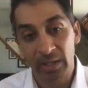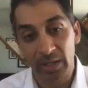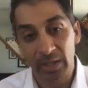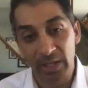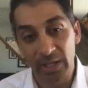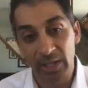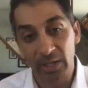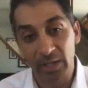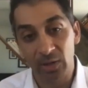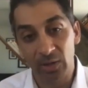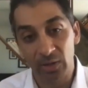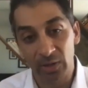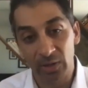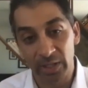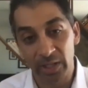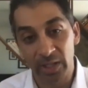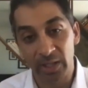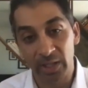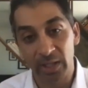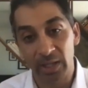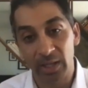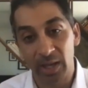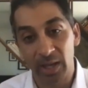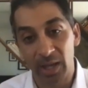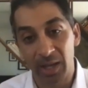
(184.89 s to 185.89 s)

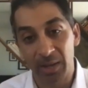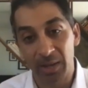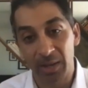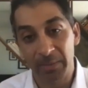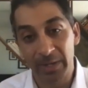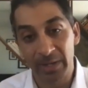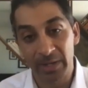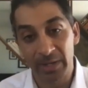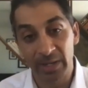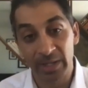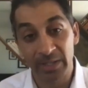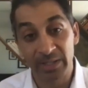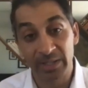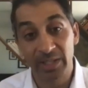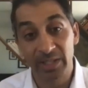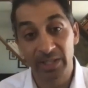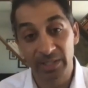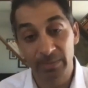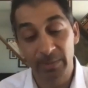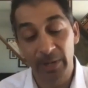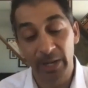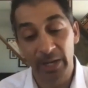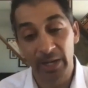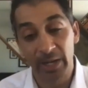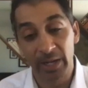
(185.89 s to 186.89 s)
eagerly uh, been
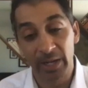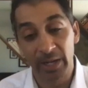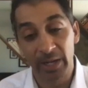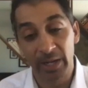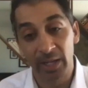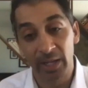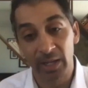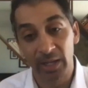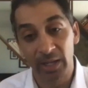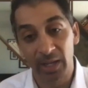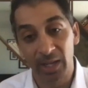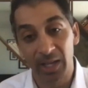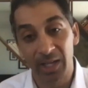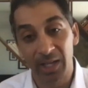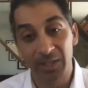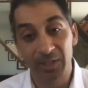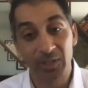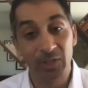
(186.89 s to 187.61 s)
anticipating uh,